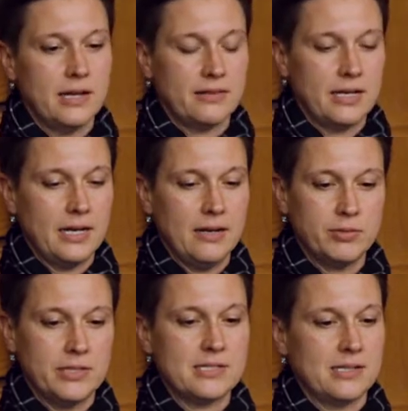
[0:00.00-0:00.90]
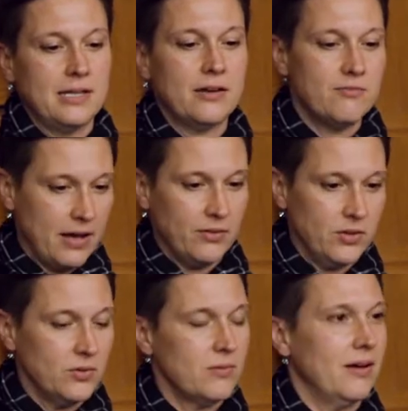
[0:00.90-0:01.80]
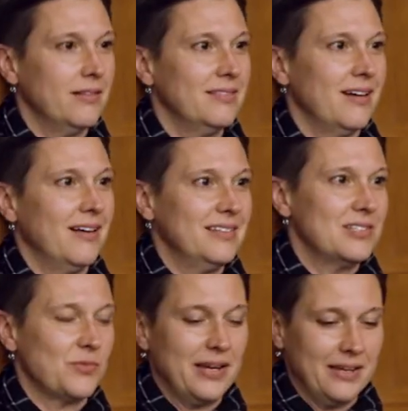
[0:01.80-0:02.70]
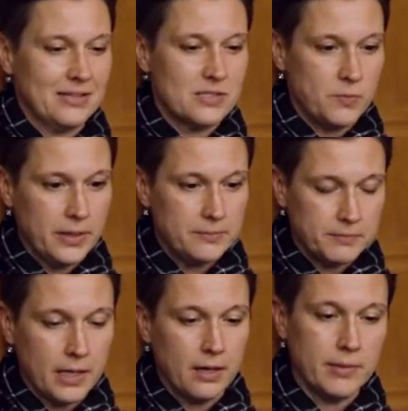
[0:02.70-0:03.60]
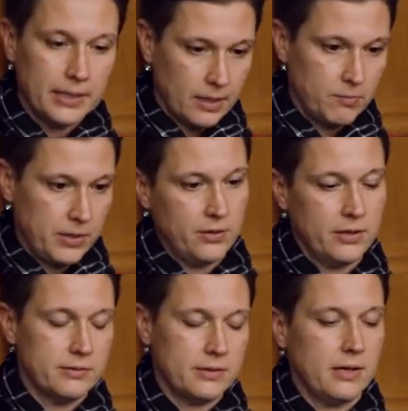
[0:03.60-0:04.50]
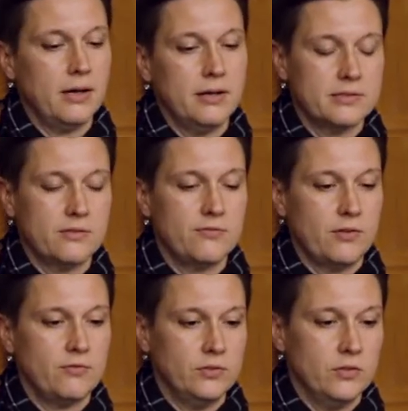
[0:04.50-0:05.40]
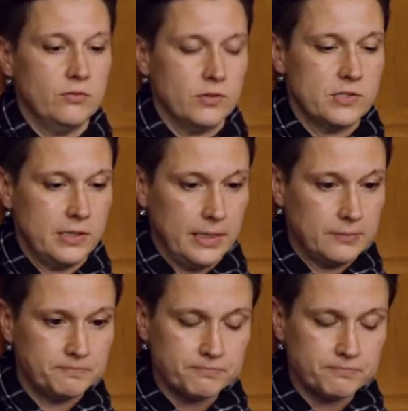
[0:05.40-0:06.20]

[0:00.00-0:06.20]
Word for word: Not that I place a lot of value on, on these rankings, but um, and I compared it uh, to Fairfield University.